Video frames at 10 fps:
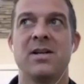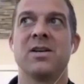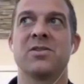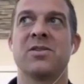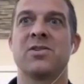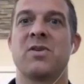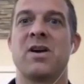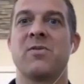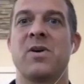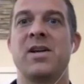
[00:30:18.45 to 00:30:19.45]
I was in the
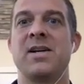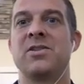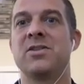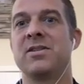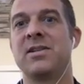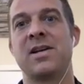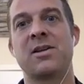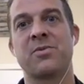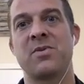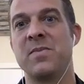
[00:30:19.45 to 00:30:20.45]
driveway and I just did like
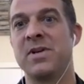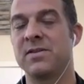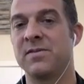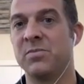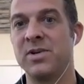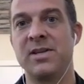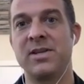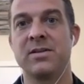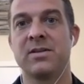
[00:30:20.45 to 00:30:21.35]
3 minutes of breathing."